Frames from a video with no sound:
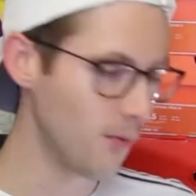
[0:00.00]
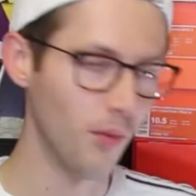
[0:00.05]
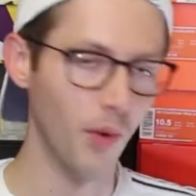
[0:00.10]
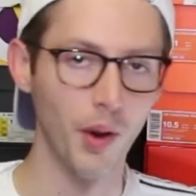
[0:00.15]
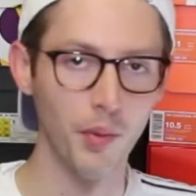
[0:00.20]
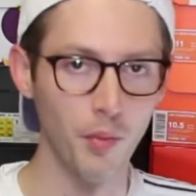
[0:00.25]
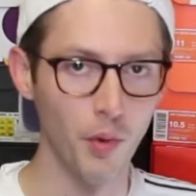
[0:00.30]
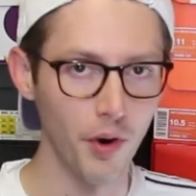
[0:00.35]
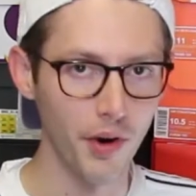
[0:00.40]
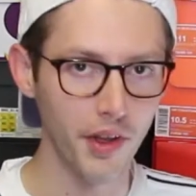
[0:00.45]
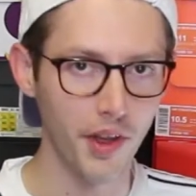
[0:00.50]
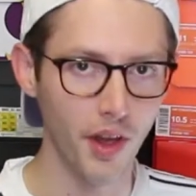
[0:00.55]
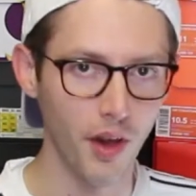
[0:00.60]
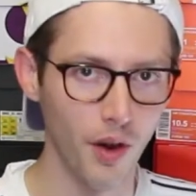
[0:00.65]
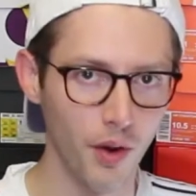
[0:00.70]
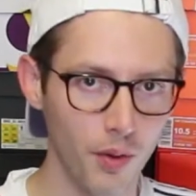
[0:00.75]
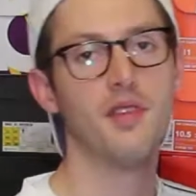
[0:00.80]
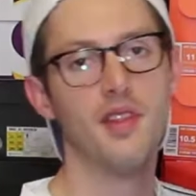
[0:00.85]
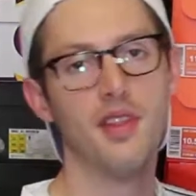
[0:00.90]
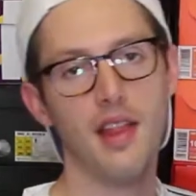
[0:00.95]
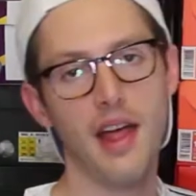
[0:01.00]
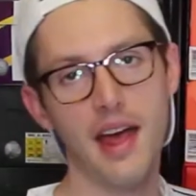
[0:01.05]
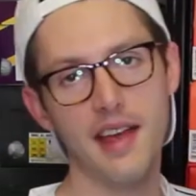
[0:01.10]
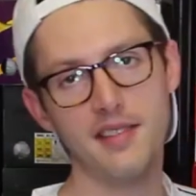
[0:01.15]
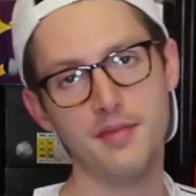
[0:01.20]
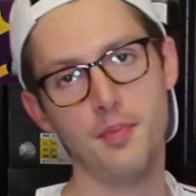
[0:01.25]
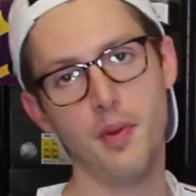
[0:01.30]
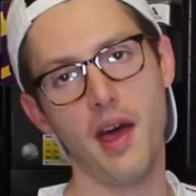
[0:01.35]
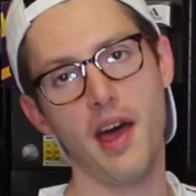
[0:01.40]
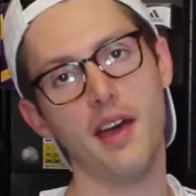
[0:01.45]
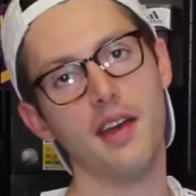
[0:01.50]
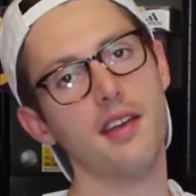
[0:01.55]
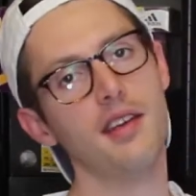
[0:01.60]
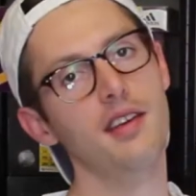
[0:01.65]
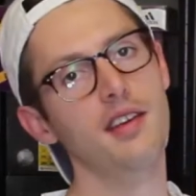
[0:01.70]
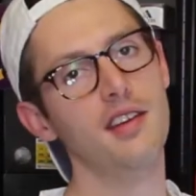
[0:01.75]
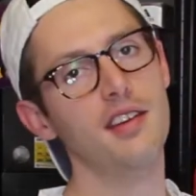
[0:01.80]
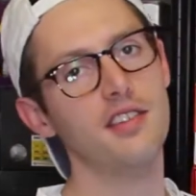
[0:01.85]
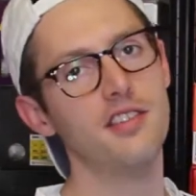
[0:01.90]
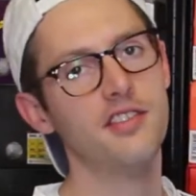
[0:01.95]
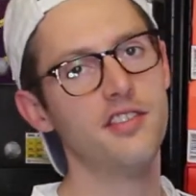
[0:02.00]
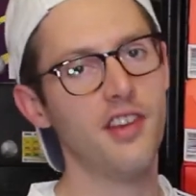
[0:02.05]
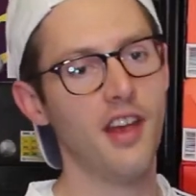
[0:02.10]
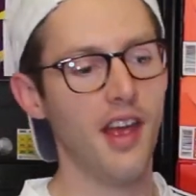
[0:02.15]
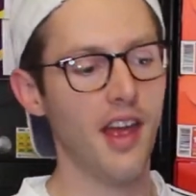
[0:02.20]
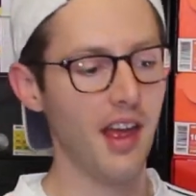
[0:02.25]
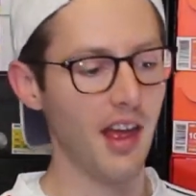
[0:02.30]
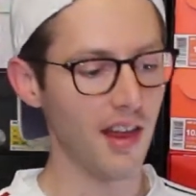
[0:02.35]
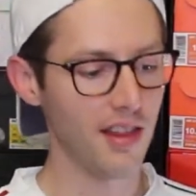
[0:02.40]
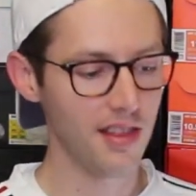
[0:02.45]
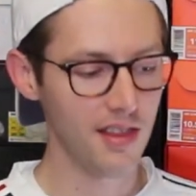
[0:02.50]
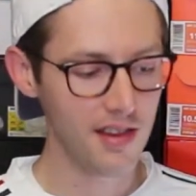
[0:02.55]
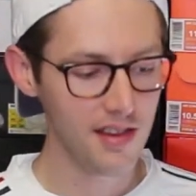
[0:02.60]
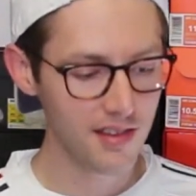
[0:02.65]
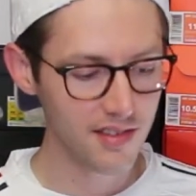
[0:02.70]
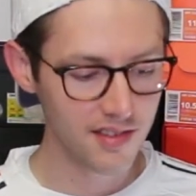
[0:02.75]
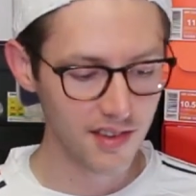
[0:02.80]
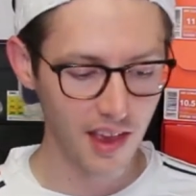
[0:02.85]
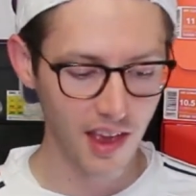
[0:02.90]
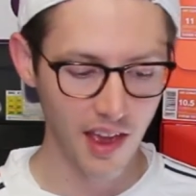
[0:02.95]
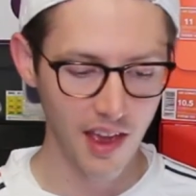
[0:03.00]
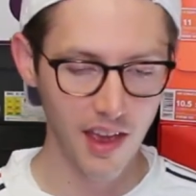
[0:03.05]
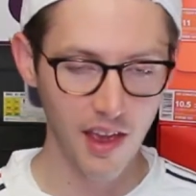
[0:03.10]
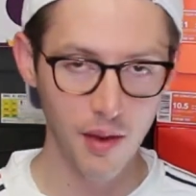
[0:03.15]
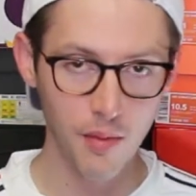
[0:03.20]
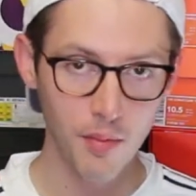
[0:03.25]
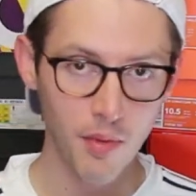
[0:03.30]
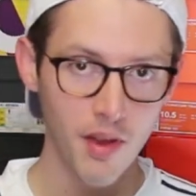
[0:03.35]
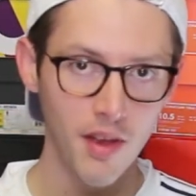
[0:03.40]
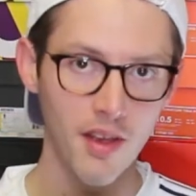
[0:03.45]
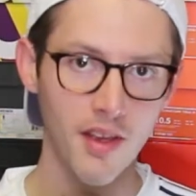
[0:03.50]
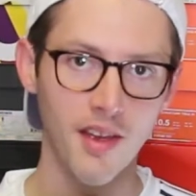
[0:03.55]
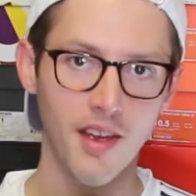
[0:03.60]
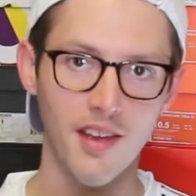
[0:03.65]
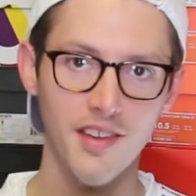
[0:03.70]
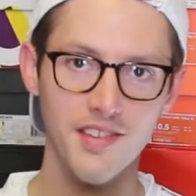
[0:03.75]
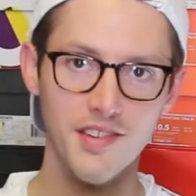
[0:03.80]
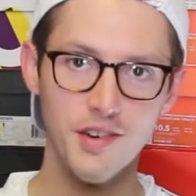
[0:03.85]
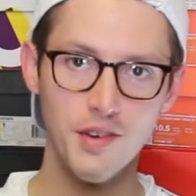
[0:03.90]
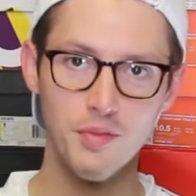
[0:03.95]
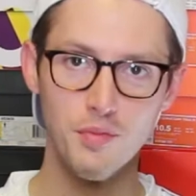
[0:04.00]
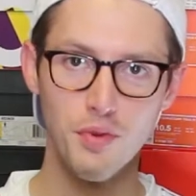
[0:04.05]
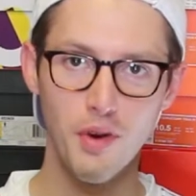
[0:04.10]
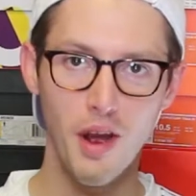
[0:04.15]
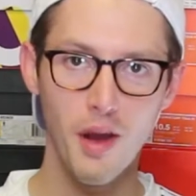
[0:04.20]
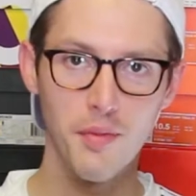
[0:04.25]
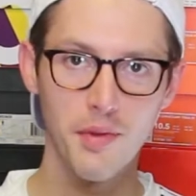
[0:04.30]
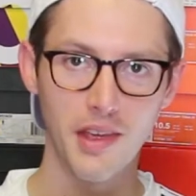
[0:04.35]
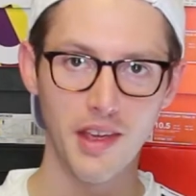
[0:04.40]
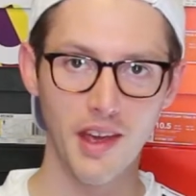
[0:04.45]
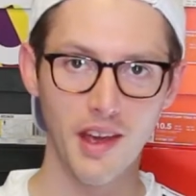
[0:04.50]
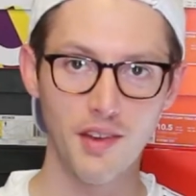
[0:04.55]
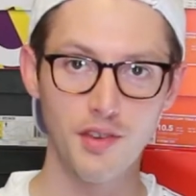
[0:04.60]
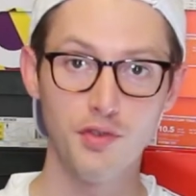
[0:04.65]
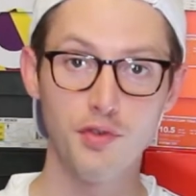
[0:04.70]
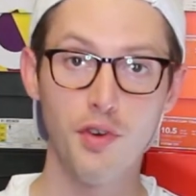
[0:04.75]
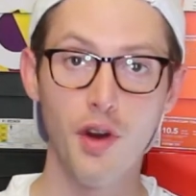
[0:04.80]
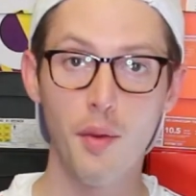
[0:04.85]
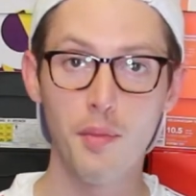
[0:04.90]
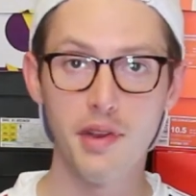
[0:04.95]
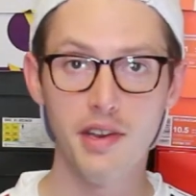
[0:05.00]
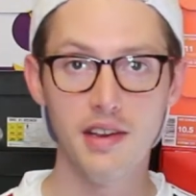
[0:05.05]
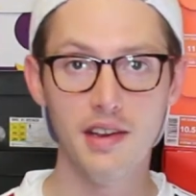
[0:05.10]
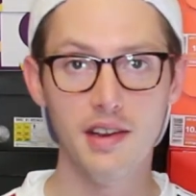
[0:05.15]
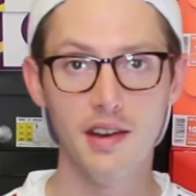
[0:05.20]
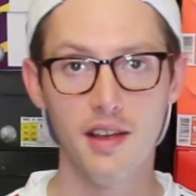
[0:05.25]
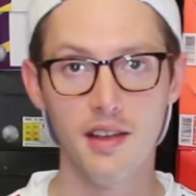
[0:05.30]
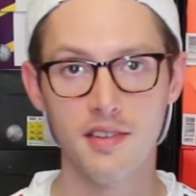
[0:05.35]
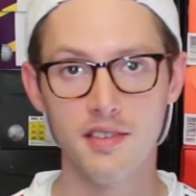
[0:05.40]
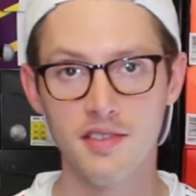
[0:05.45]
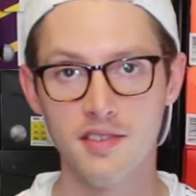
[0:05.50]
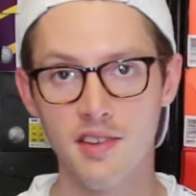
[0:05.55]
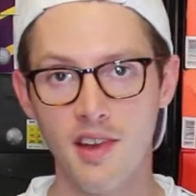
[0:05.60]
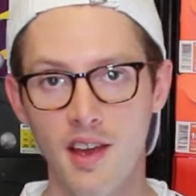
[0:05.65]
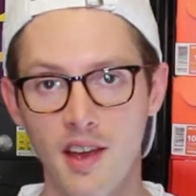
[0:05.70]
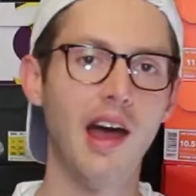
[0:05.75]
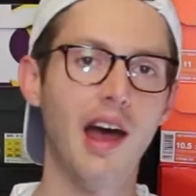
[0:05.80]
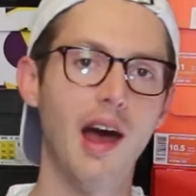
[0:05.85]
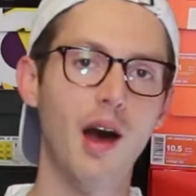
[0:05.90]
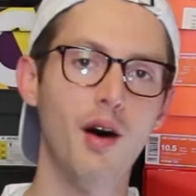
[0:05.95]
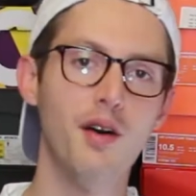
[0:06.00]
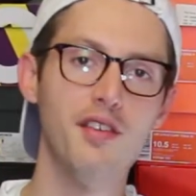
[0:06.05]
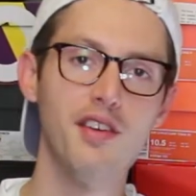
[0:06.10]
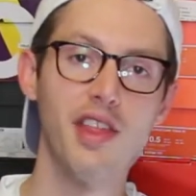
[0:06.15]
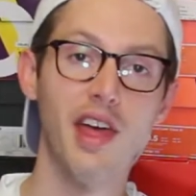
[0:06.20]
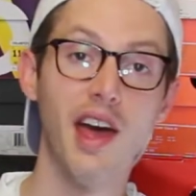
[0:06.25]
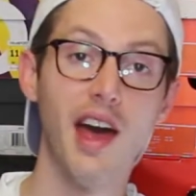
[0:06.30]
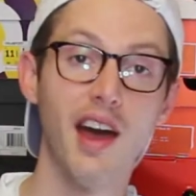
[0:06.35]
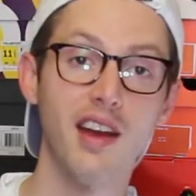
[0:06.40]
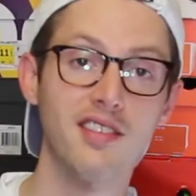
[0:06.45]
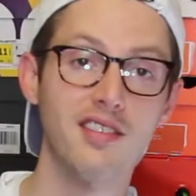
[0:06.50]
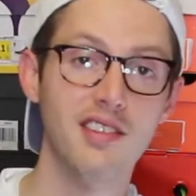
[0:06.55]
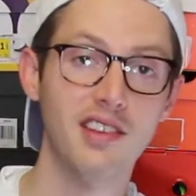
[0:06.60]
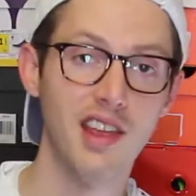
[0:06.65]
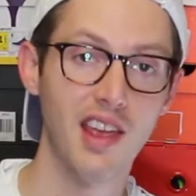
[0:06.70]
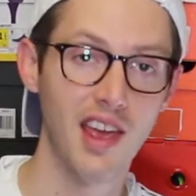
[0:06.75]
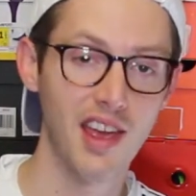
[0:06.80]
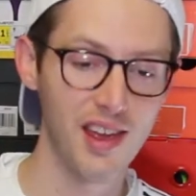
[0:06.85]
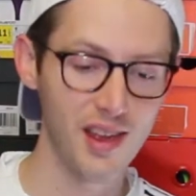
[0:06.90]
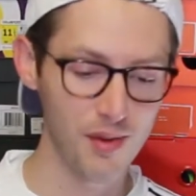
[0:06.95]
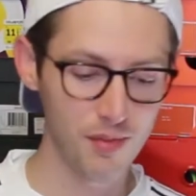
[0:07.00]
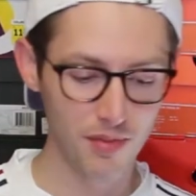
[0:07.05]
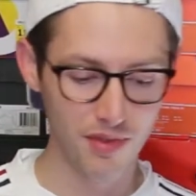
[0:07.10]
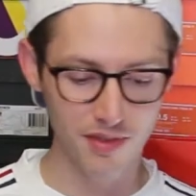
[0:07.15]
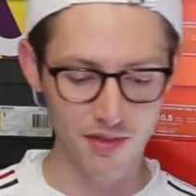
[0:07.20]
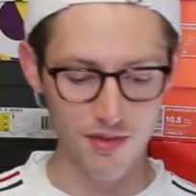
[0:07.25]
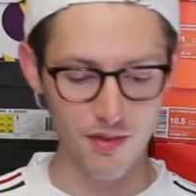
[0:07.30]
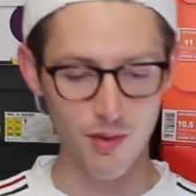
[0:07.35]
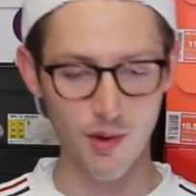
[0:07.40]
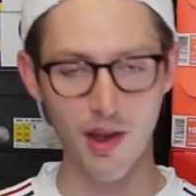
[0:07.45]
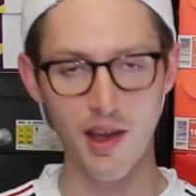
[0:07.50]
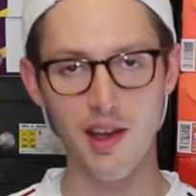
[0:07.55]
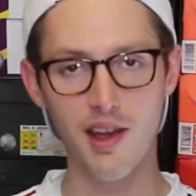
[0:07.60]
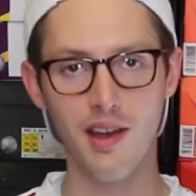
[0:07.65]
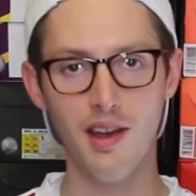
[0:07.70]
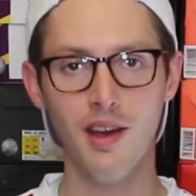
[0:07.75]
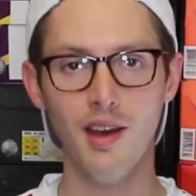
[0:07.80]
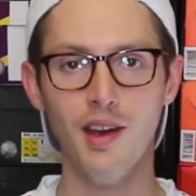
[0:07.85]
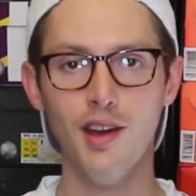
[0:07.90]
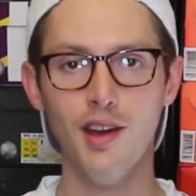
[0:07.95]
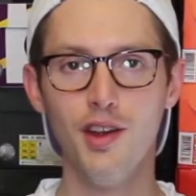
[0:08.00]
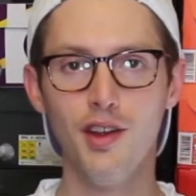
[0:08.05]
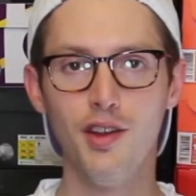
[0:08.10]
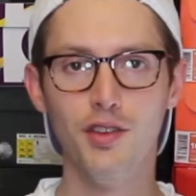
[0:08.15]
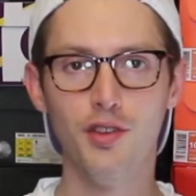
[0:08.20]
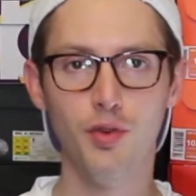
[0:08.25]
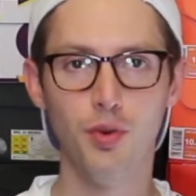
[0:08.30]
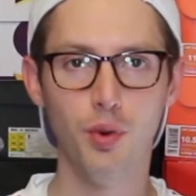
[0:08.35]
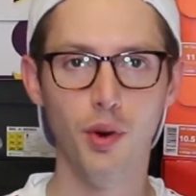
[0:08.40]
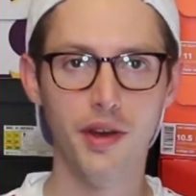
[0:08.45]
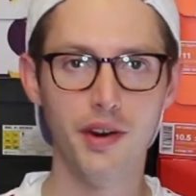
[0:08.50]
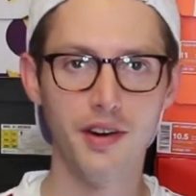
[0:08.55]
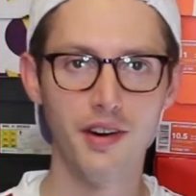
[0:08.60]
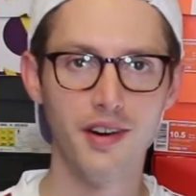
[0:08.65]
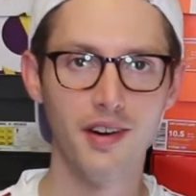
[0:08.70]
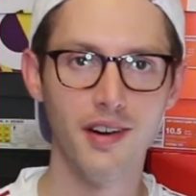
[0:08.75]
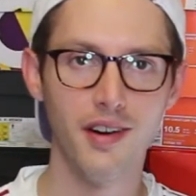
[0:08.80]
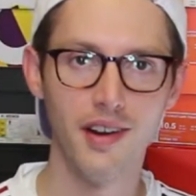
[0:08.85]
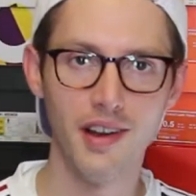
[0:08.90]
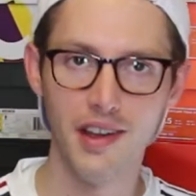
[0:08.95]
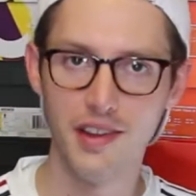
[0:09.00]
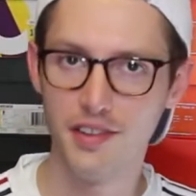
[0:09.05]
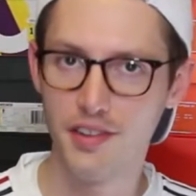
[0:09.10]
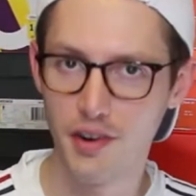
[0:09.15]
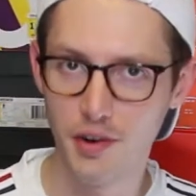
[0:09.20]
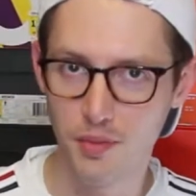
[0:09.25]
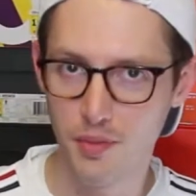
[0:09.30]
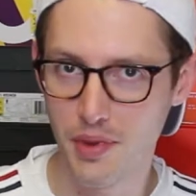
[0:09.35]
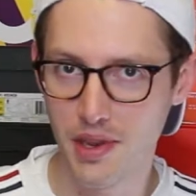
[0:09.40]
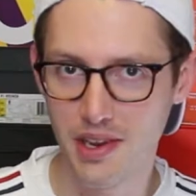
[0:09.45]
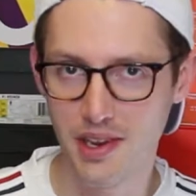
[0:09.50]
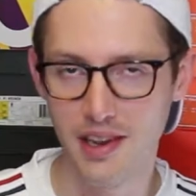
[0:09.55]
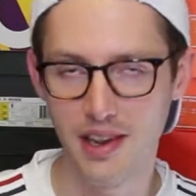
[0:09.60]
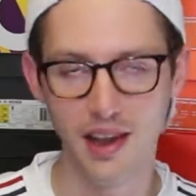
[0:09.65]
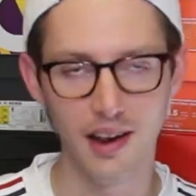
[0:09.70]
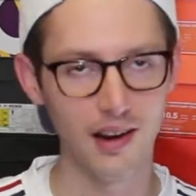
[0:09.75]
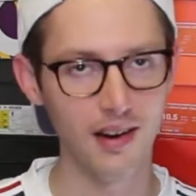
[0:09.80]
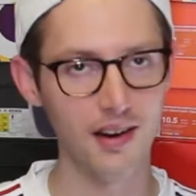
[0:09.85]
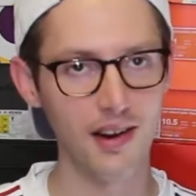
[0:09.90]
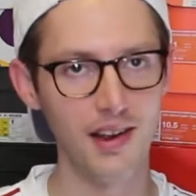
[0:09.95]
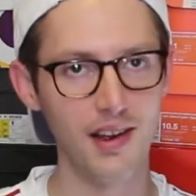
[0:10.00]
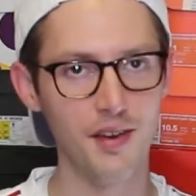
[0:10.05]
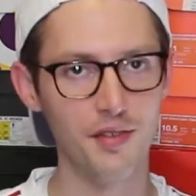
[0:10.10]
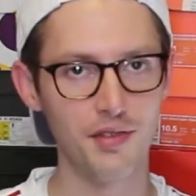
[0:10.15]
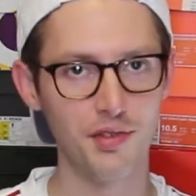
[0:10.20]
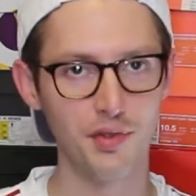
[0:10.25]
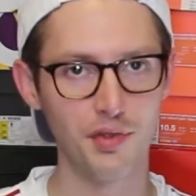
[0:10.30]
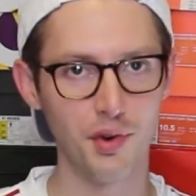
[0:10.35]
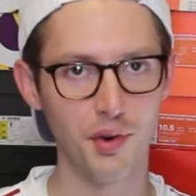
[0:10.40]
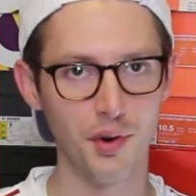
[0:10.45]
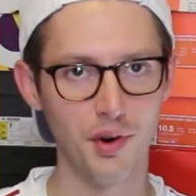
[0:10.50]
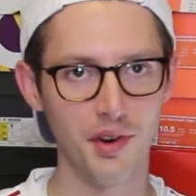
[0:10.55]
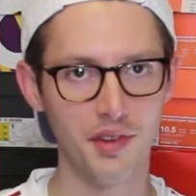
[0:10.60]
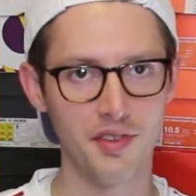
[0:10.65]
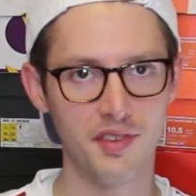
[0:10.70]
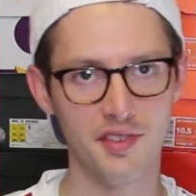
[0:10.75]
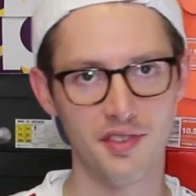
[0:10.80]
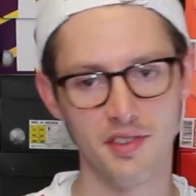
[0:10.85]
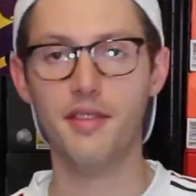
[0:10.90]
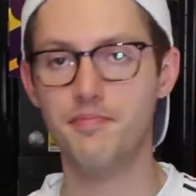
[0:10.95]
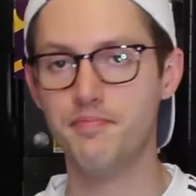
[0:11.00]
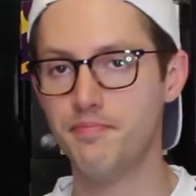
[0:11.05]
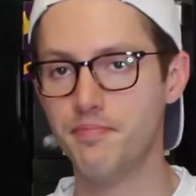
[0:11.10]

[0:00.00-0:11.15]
One more to go. Last package, and these came, as you can probably guess, from Adidas. However, they actually came through a Twitter intermediary of sorts.